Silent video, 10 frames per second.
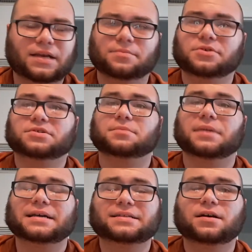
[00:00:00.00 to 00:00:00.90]
I'm using
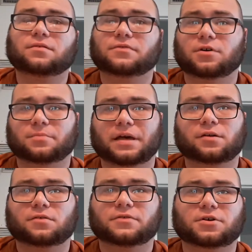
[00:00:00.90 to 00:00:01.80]
my cell phone
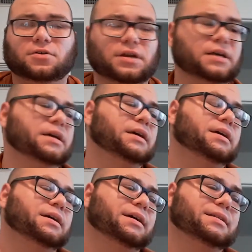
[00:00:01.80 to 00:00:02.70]
microphone
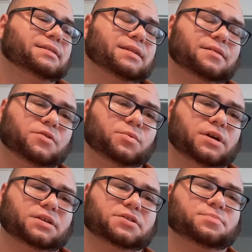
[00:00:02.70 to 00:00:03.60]
instead of the one
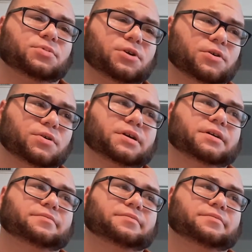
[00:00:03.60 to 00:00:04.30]
I just broke,